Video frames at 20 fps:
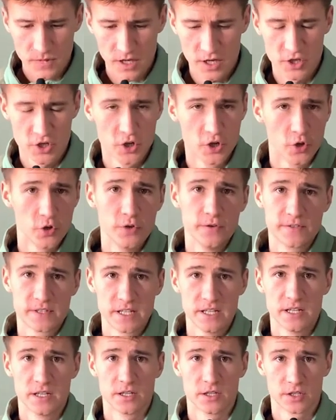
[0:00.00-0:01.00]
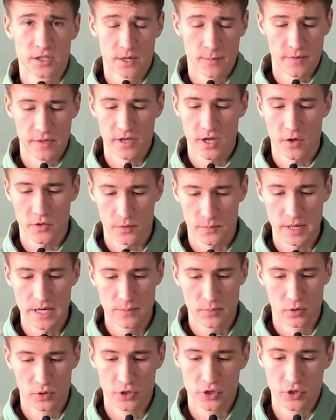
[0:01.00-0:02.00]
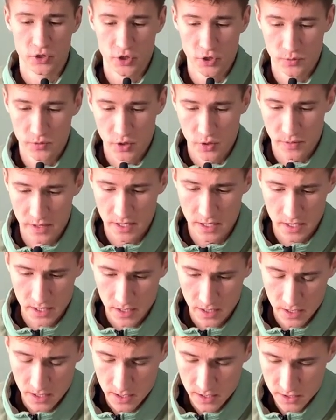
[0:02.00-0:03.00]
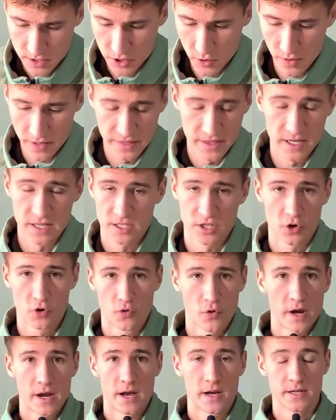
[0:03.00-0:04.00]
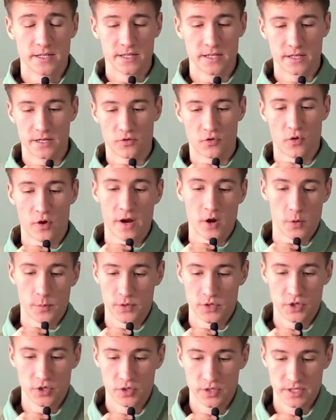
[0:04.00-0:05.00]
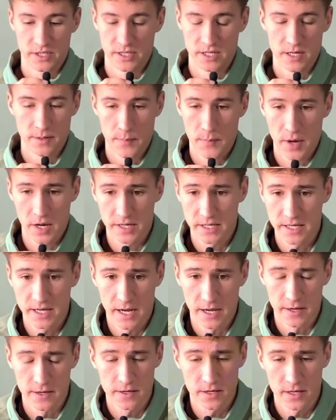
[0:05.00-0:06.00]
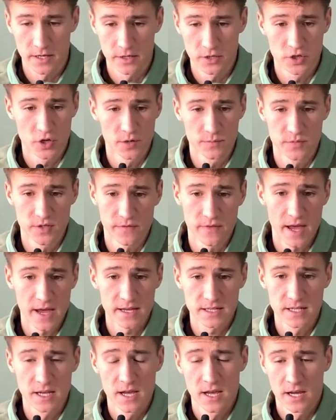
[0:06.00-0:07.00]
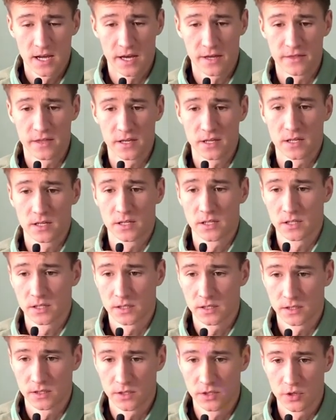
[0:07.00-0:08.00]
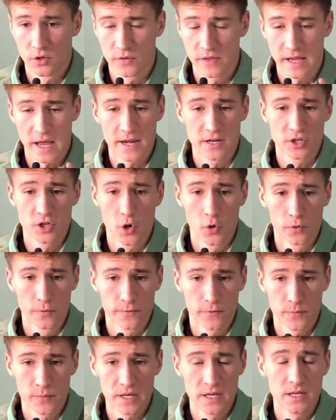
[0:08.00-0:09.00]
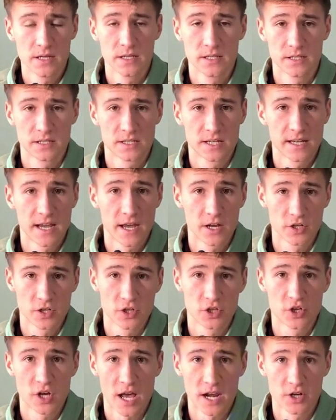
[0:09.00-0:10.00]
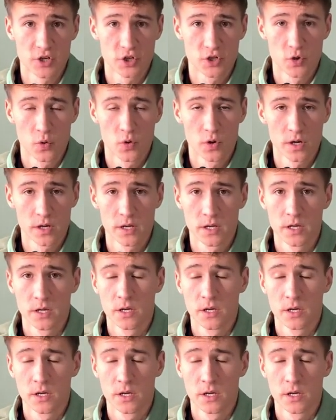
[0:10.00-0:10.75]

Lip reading: As you know, you've seen some of the other people on YouTube doing. So I think it's a great idea and a great opportunity. But yeah, in terms of that, I think, the end goal for me is to get into the Challenger Tour.